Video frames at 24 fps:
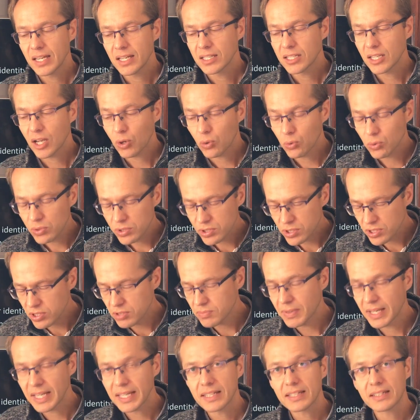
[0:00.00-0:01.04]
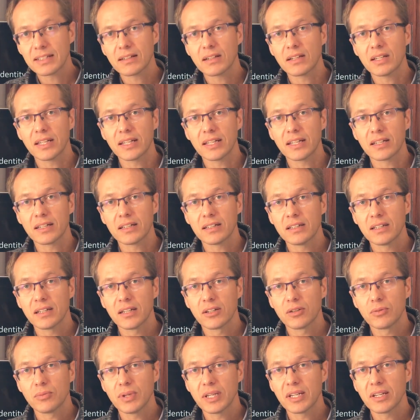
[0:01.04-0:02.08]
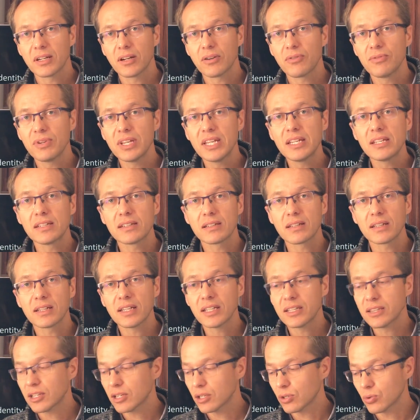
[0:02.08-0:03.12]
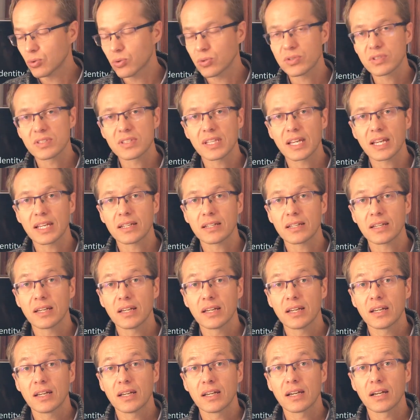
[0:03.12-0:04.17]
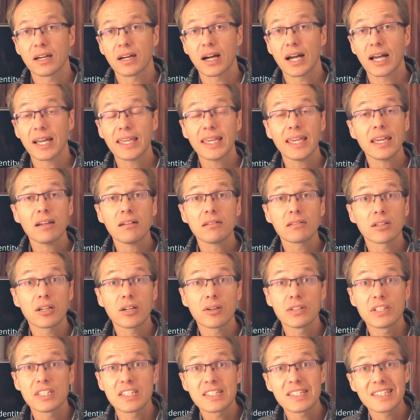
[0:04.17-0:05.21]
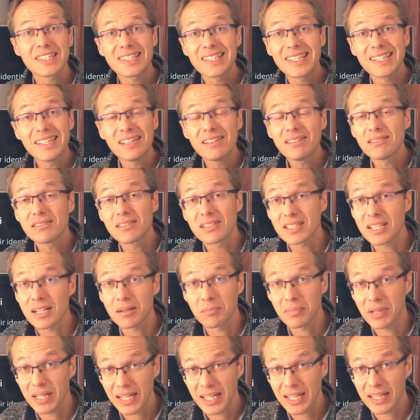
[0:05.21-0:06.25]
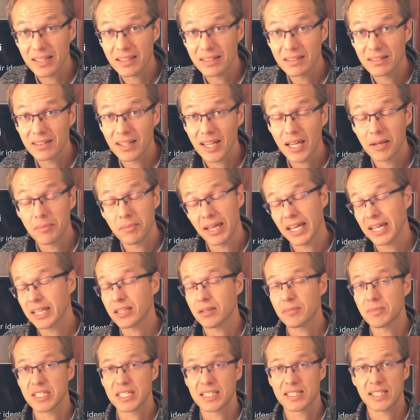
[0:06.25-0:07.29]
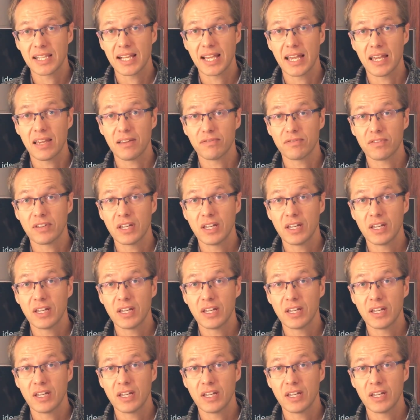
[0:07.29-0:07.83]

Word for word: Now, also to make it clear, we're going to read in the laws that I cannot go and steal somebody and make them a slave.